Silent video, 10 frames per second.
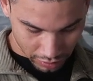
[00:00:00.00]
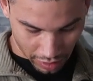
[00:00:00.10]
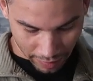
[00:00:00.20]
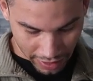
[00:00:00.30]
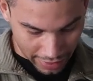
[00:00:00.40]

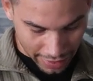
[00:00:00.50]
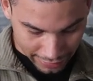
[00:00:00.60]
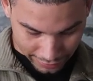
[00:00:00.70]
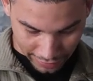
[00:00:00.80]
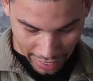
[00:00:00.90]
So, I mean, I
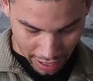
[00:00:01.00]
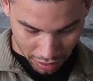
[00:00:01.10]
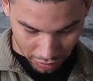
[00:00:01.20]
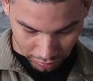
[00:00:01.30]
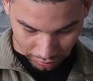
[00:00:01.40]
guess
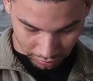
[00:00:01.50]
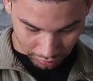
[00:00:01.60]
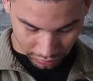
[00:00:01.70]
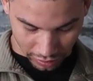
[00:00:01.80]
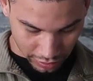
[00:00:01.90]
now,
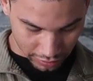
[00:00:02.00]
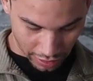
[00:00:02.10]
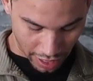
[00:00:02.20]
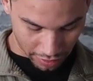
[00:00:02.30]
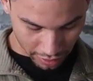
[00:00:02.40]
since
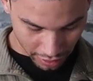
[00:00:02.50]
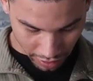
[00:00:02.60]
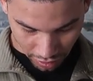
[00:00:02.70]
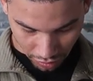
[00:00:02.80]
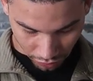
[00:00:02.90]
that
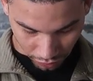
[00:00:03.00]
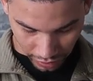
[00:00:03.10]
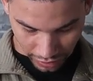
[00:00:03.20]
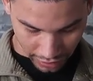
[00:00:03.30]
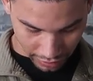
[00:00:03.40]

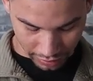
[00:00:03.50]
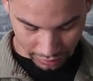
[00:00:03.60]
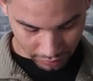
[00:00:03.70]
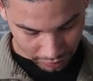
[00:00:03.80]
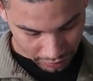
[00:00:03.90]

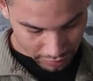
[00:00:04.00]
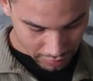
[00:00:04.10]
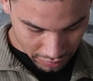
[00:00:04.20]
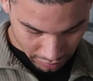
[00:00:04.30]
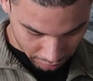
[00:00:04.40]
freaking
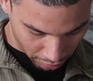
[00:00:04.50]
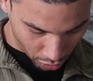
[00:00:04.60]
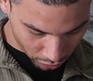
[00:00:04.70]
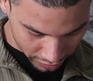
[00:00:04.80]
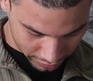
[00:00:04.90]

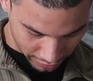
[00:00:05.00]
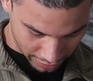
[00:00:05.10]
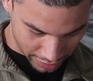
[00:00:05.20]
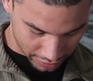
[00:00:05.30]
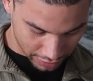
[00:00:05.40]
bolt isn't
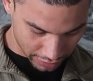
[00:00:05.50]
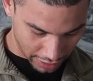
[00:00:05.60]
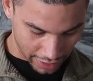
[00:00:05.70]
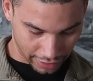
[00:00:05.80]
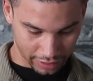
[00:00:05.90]
here,
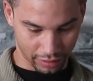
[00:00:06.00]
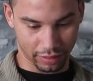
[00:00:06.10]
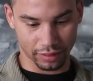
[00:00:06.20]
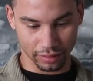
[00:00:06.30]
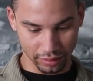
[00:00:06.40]
I
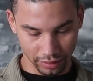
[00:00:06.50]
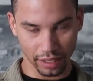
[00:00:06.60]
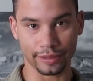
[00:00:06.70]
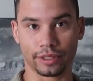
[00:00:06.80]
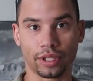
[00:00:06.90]
can
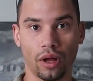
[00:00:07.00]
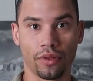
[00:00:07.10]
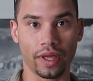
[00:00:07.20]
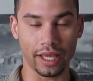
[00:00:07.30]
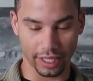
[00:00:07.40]

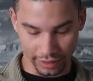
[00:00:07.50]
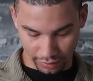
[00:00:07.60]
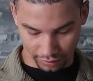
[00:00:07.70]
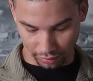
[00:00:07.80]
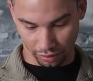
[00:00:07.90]
install
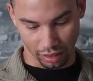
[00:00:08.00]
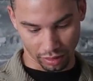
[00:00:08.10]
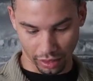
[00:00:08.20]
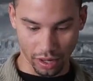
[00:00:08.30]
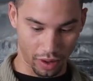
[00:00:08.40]
these.
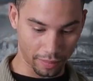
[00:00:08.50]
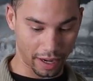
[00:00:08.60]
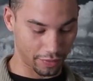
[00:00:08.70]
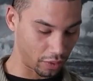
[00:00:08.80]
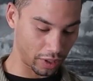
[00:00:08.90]
Or no, I'm
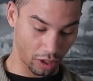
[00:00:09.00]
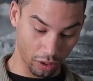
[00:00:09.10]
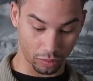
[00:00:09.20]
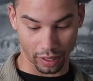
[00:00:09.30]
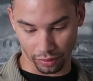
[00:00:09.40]
gonna have to go get
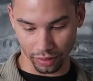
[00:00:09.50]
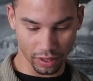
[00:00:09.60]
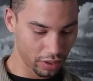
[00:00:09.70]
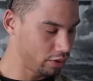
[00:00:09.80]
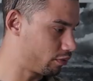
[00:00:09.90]
hardware
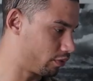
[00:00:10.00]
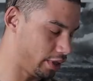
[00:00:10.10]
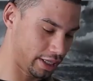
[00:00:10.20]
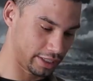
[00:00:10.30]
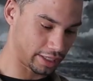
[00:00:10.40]
for
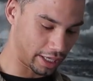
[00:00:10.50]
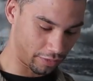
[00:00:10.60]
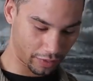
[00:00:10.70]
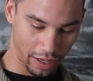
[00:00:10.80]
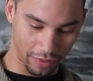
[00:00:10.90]
these. I
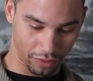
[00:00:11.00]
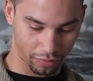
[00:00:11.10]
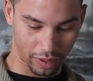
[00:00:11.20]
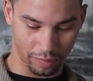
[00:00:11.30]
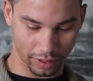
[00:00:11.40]
gotta figure out the
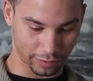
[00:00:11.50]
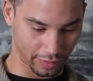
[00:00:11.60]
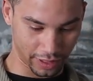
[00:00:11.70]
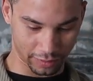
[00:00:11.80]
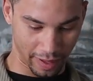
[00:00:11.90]
thread pitch
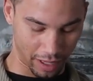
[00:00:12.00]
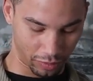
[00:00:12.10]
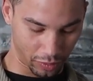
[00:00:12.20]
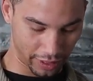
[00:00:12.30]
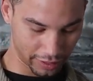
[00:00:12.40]
for these
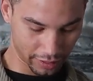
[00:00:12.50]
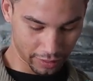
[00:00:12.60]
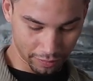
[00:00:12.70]
bad boys.